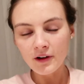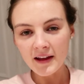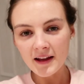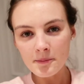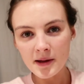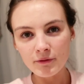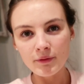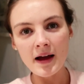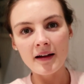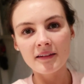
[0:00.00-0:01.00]
feel like in my
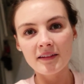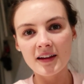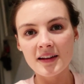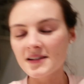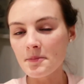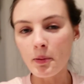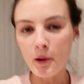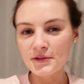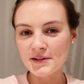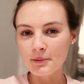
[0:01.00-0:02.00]
flat, it's
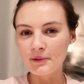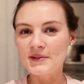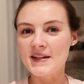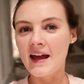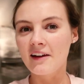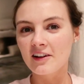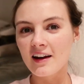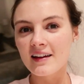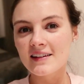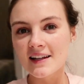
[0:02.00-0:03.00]
impossible to get good
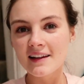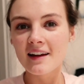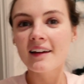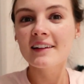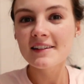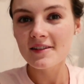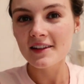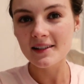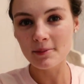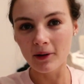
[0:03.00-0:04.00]
lighting at night because of
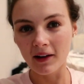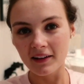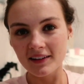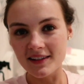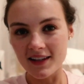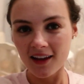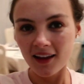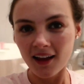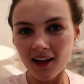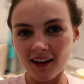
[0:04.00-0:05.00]
these spotlights.
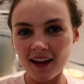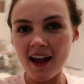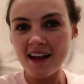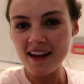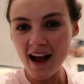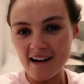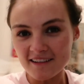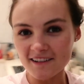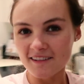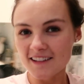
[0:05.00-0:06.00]
Like any
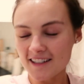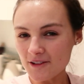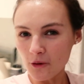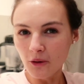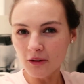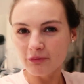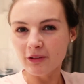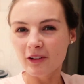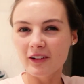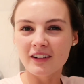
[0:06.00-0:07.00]
angle is just
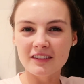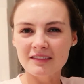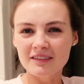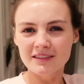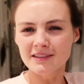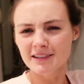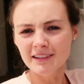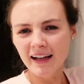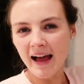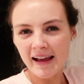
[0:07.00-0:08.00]
awful.
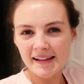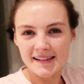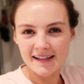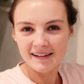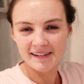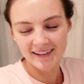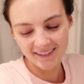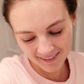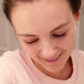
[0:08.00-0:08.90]
Oh, I hate it.